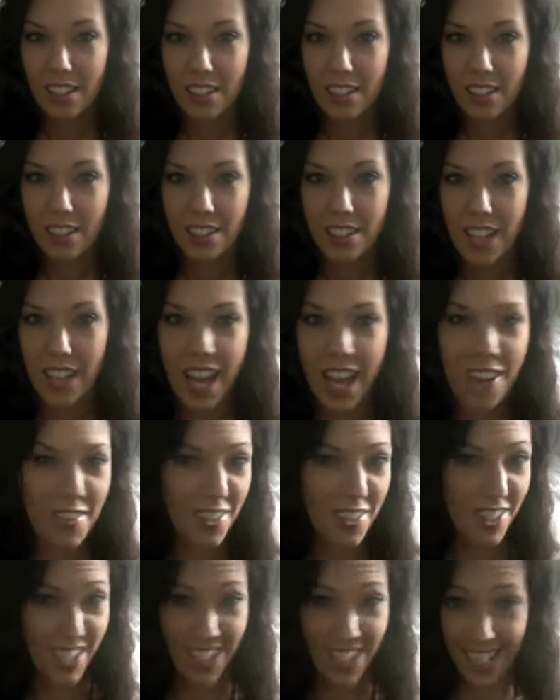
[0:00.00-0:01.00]
haven't seen
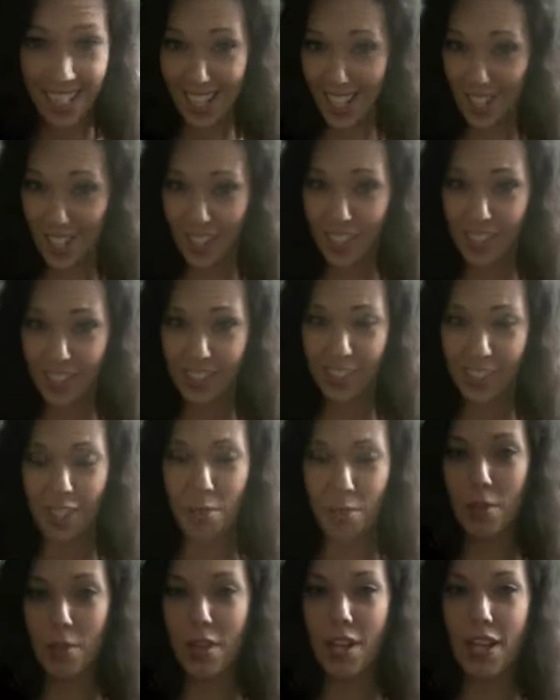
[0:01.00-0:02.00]
any changes yet, but
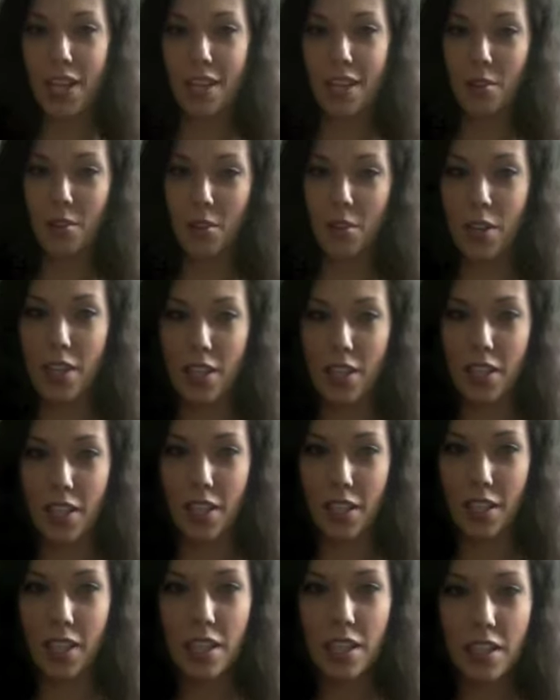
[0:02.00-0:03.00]
I don't know. I think I
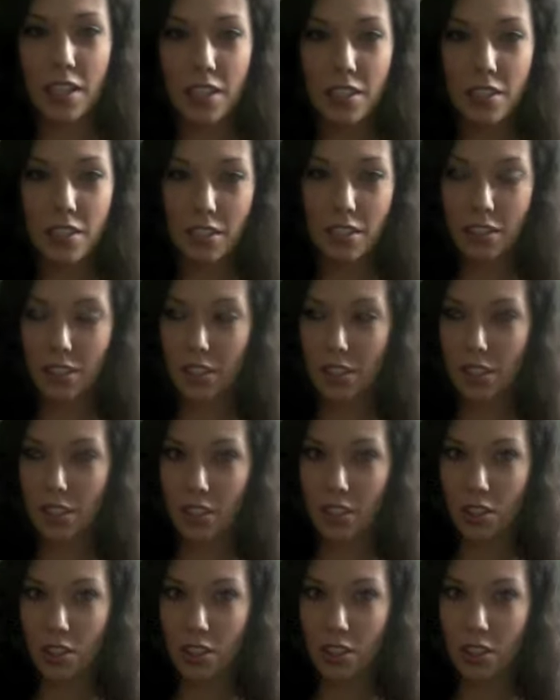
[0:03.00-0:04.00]
look good,
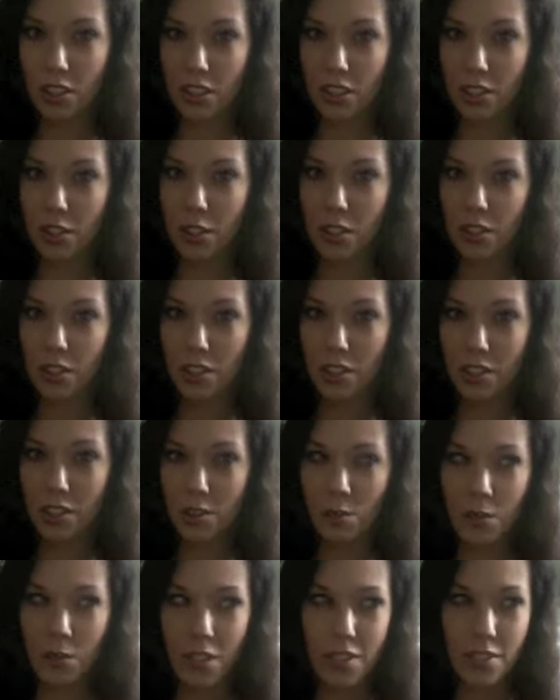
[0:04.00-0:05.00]
so
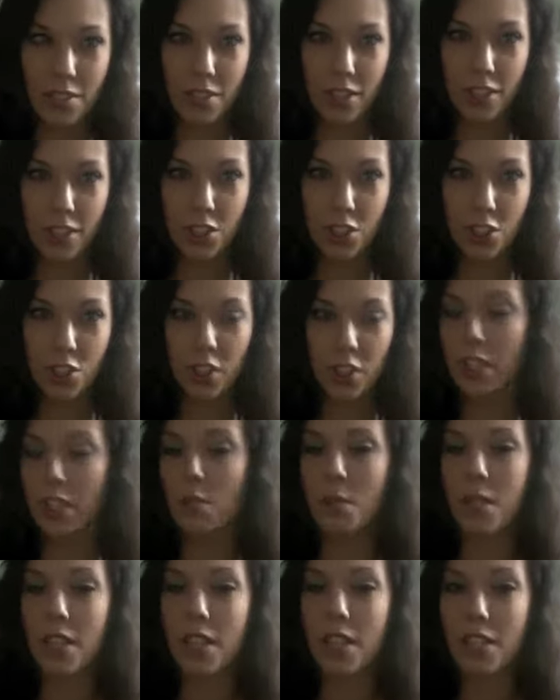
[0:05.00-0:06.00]
whatever. It's just trying to be
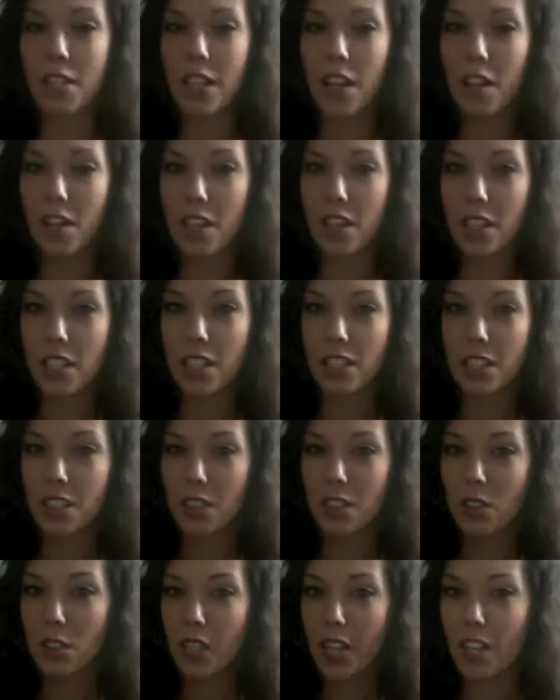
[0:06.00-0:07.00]
healthy,
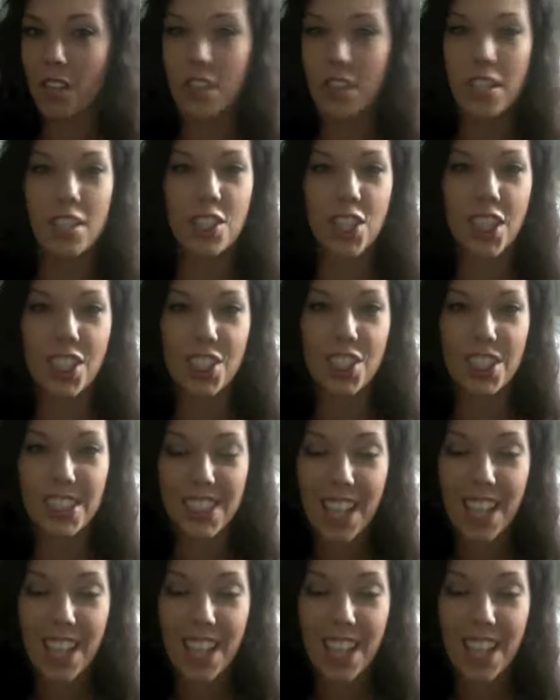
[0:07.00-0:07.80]
so healthy changes.